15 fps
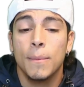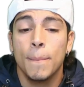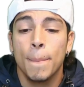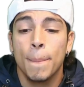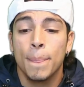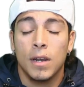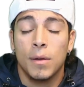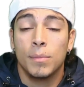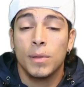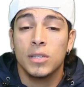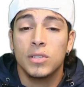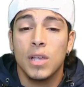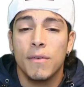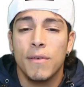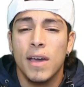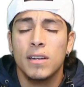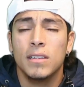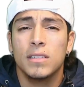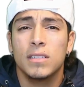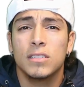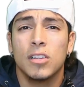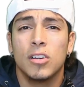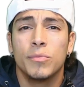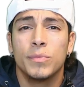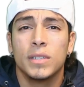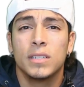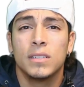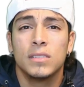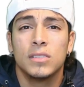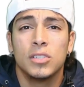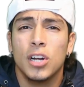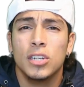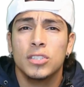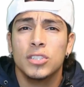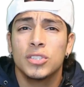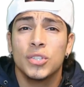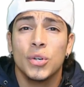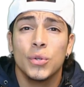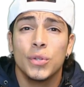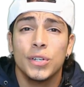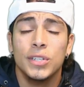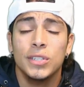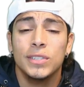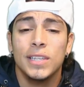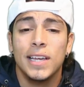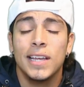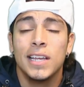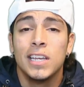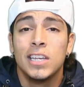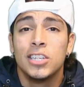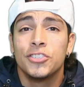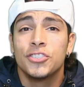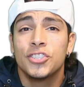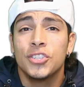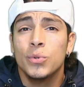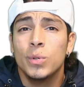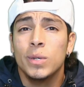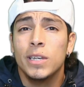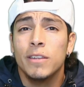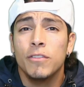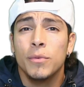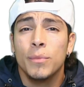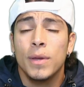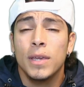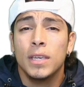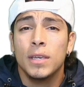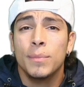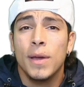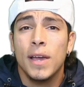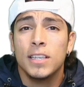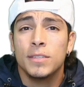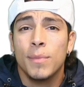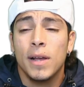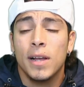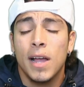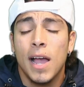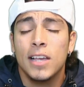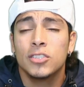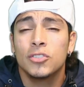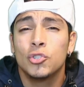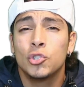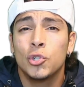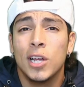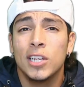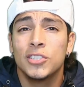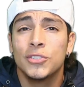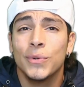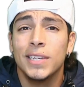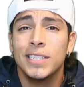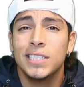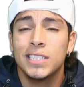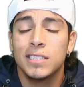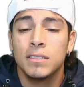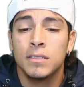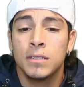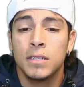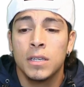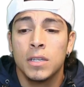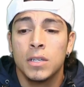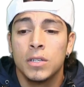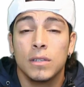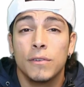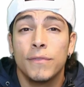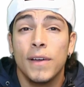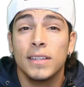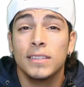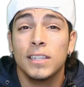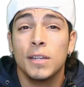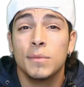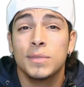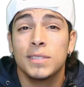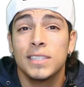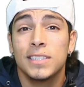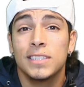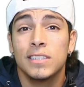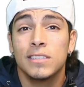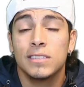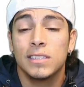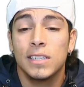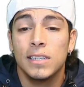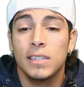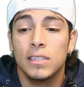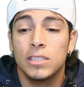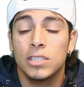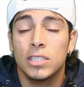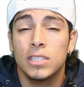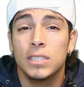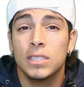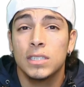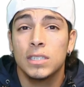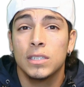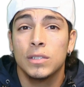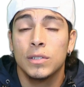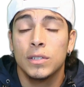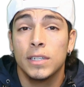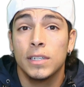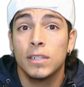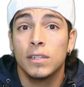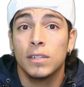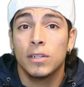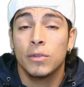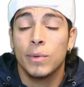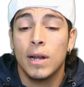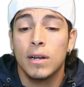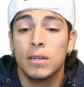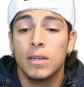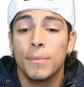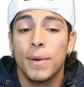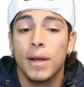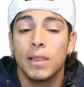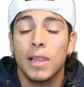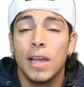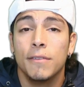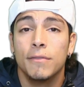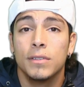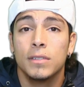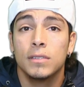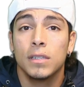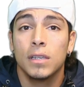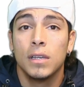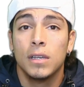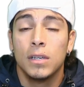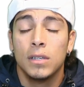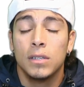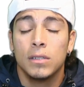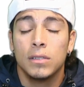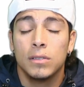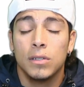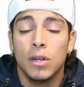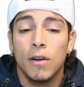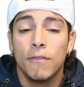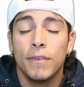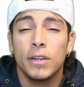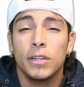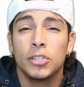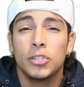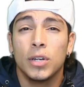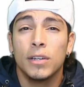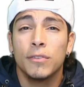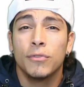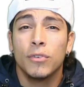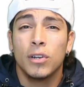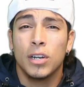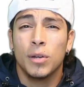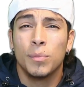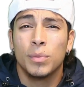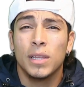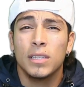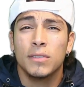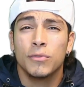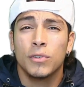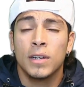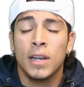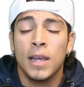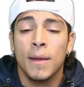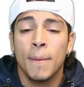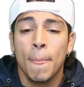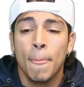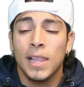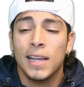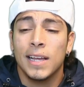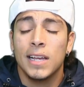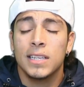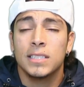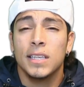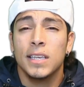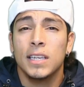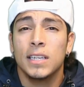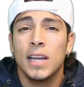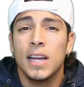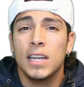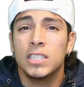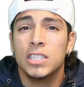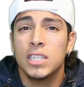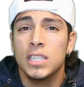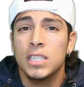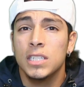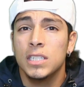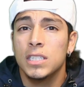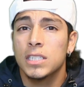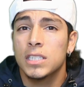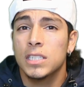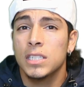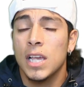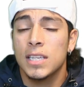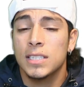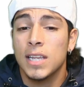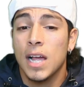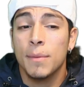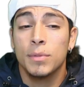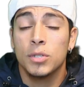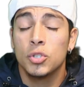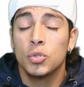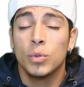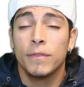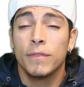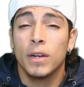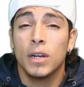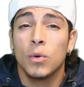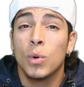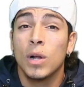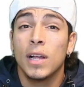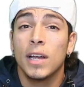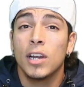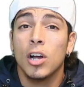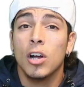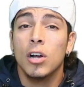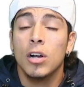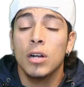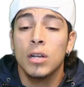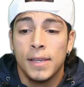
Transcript: And I'm blessed to have had her this long because the doctors told her that she wouldn't even make it past my high school graduation. So the fact that I'm six years later and she's still here and around and in my life is, you know, I'm very grateful and I'm blessed for that. But like I said, guys, she she has not been doing very well at all.